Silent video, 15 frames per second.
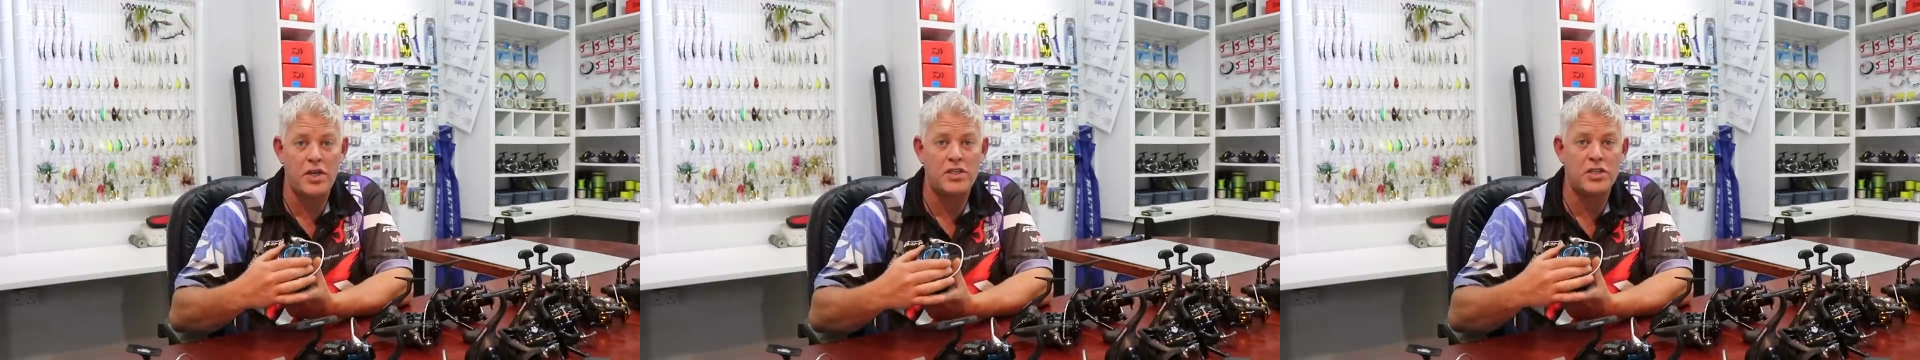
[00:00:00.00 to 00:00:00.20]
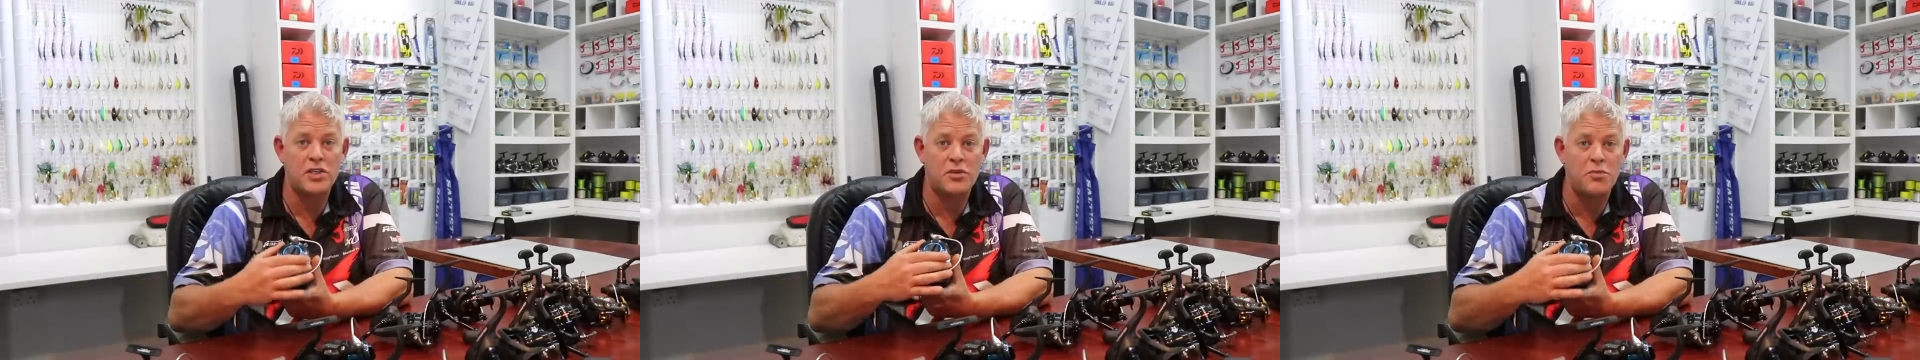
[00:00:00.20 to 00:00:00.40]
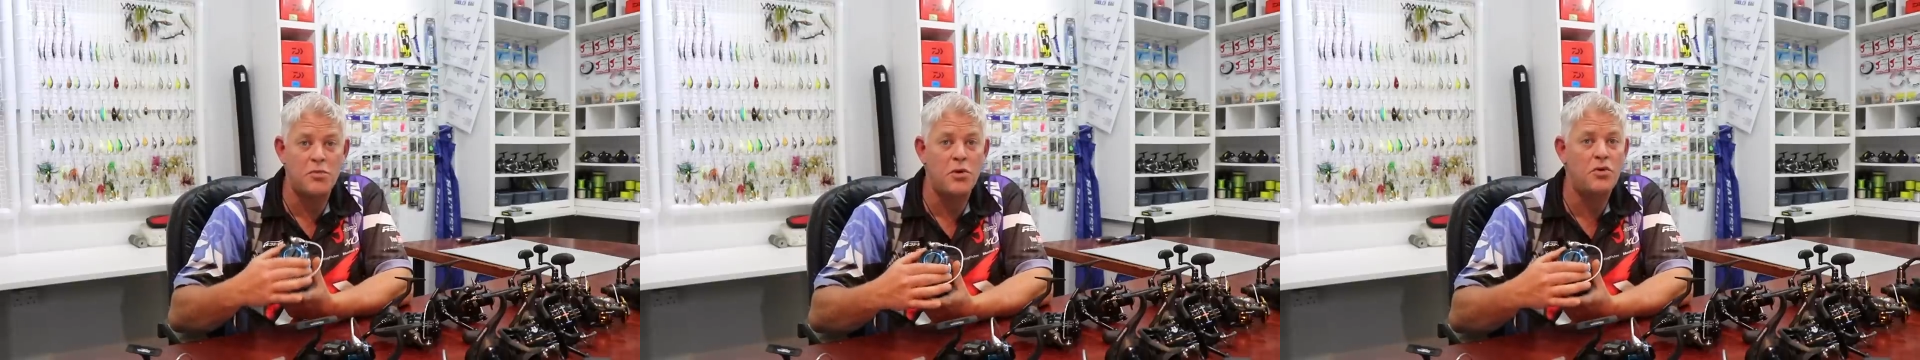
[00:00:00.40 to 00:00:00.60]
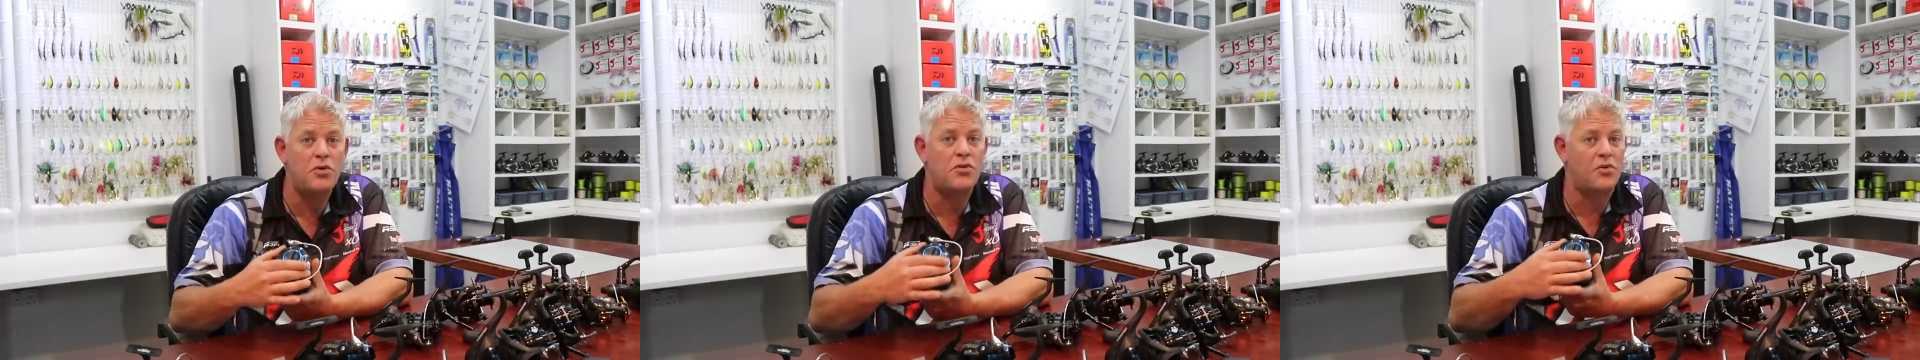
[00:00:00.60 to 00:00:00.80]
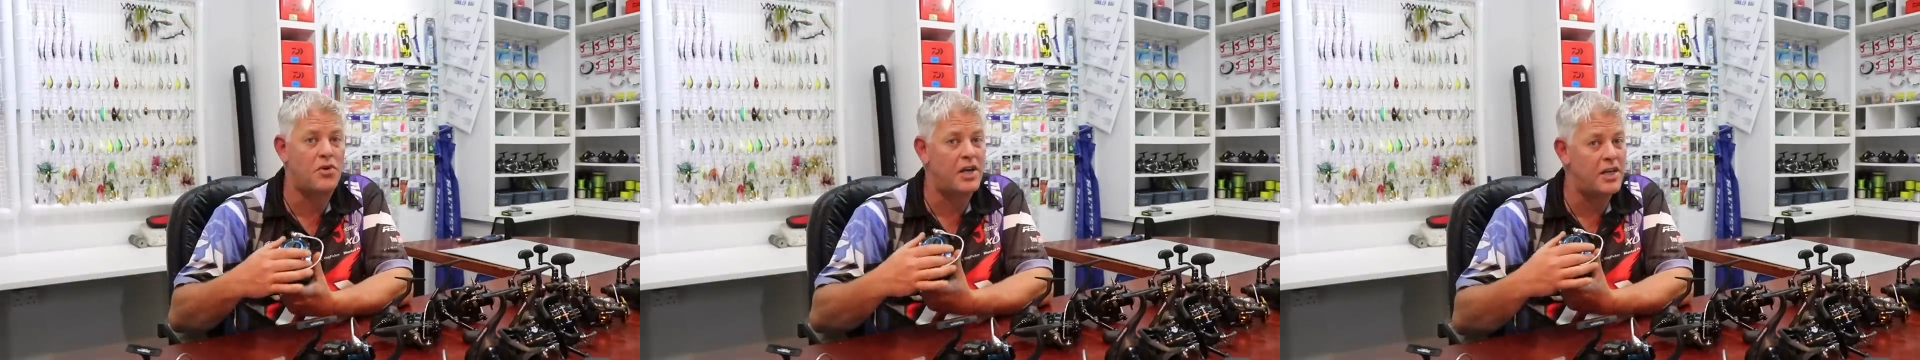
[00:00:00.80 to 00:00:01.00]

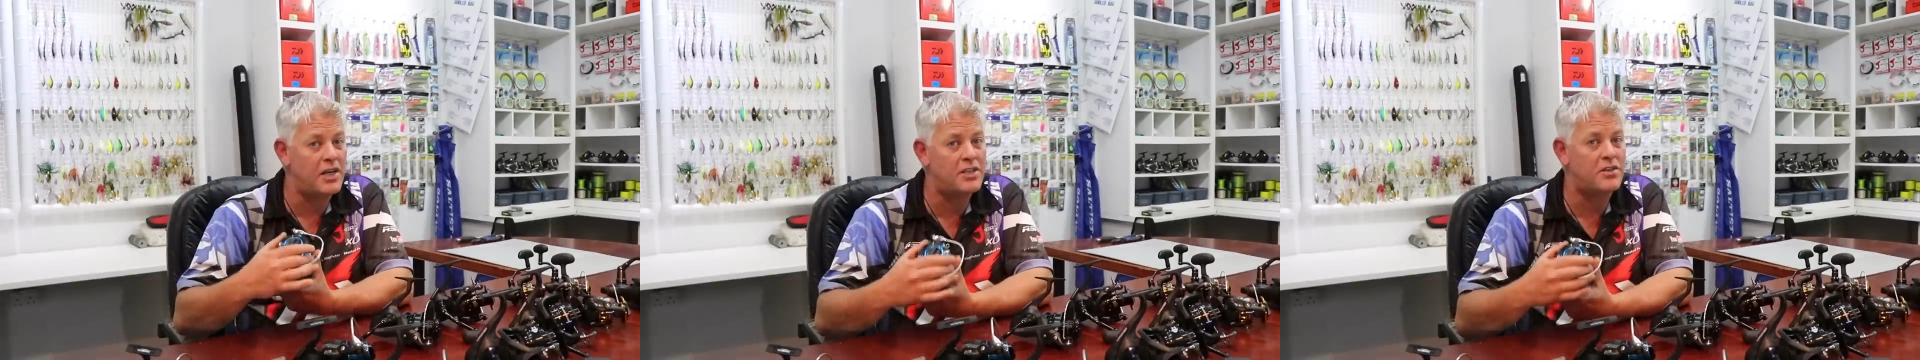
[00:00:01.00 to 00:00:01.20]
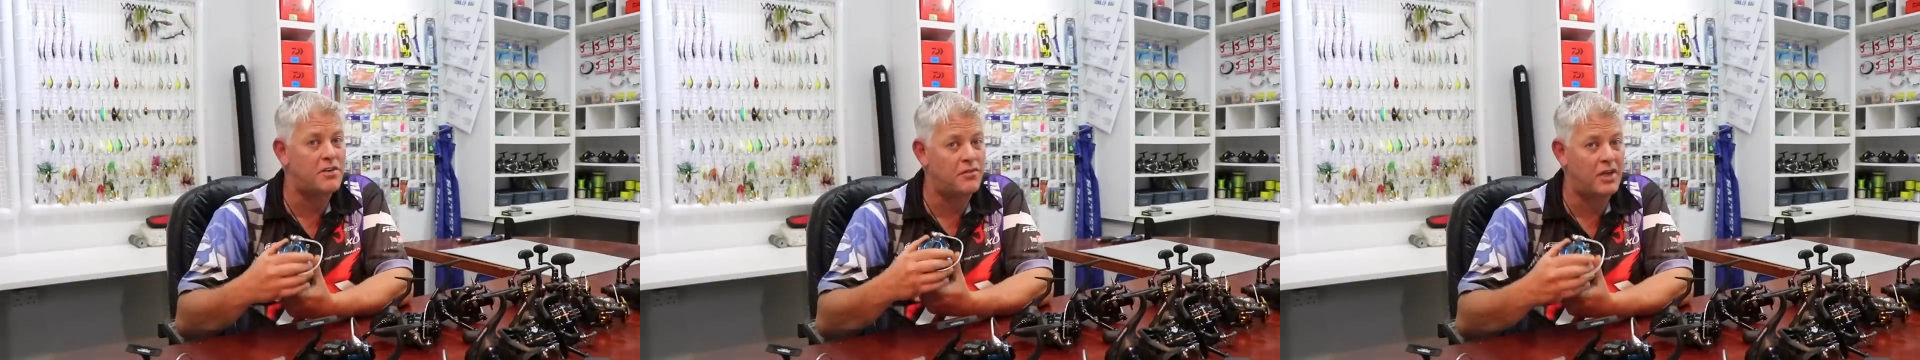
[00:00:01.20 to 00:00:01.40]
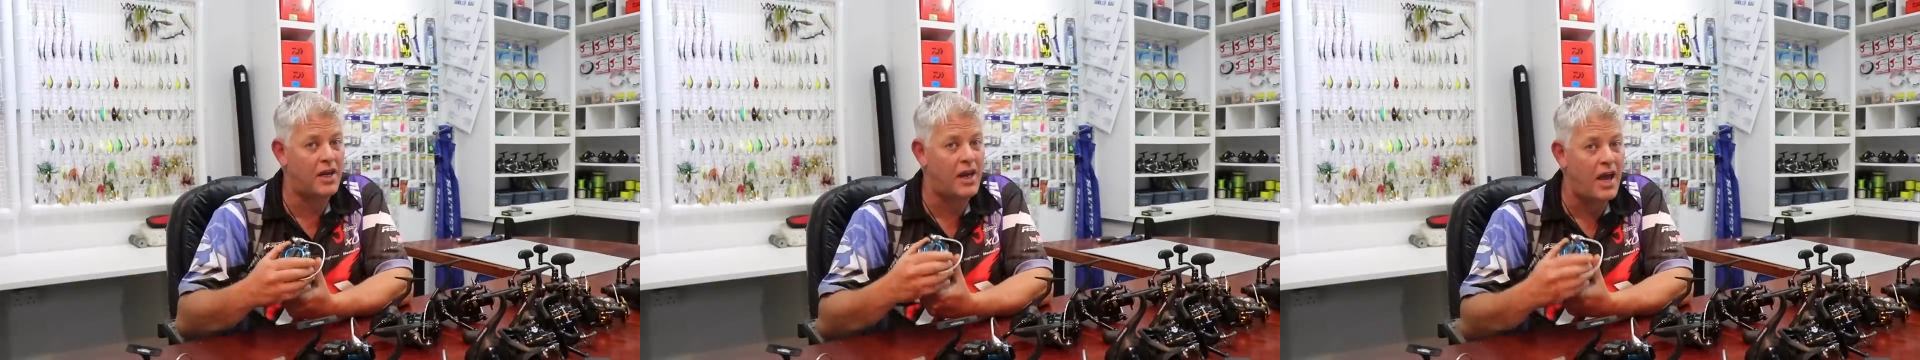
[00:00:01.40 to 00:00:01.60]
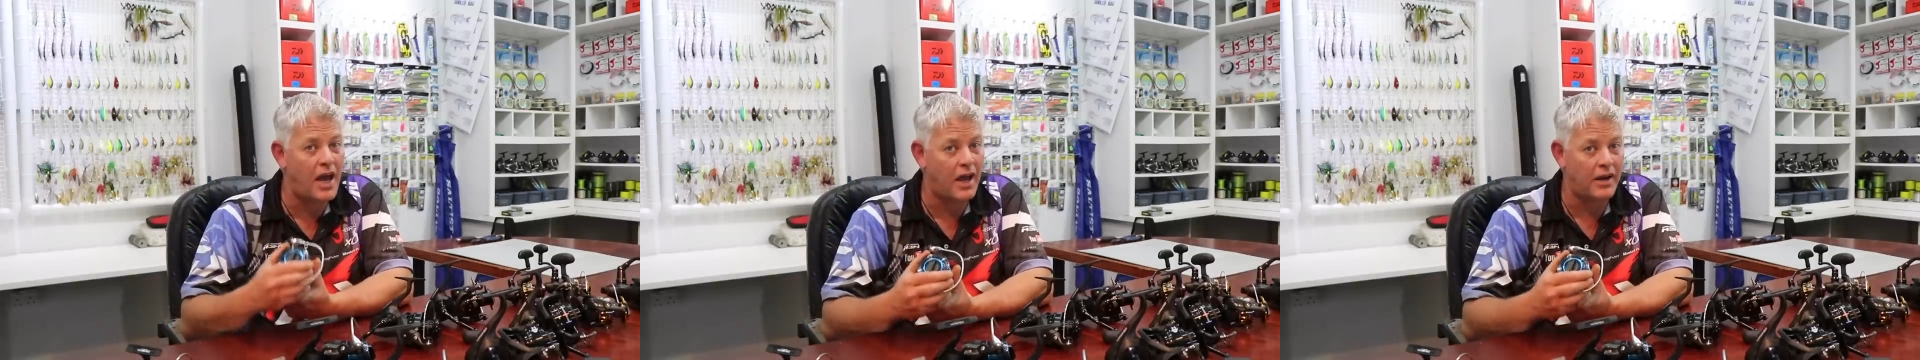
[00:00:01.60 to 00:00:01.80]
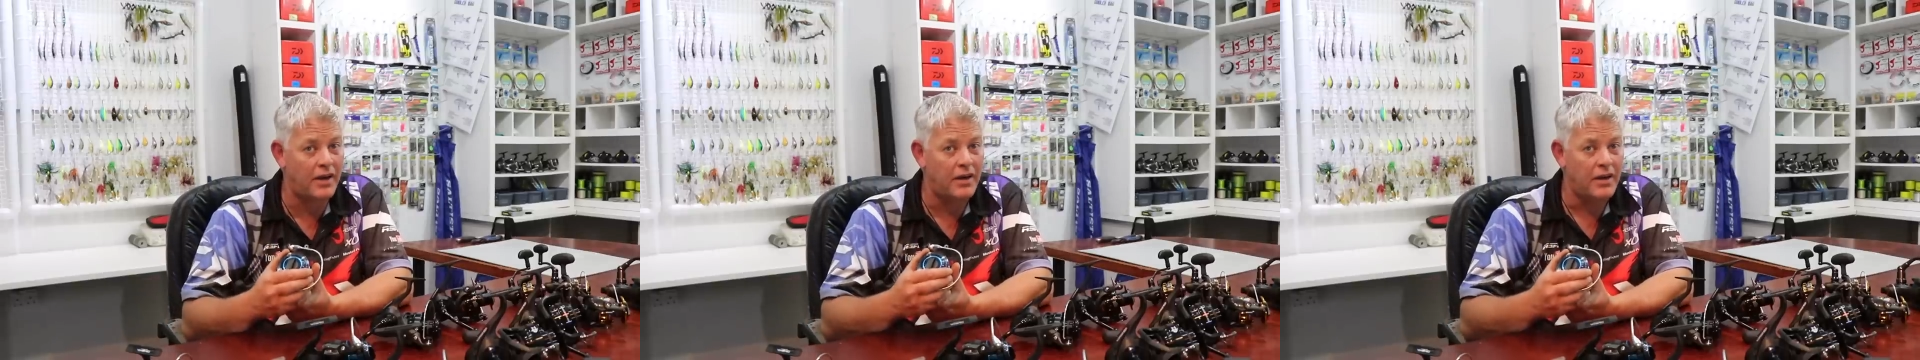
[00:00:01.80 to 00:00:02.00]
smooth release of the
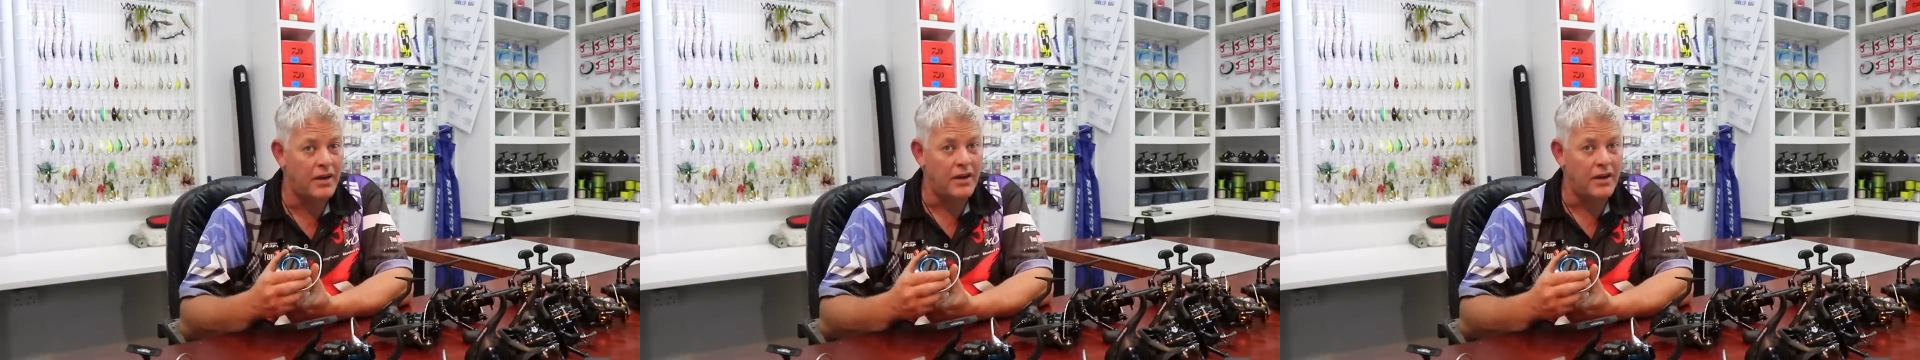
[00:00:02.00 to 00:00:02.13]
line,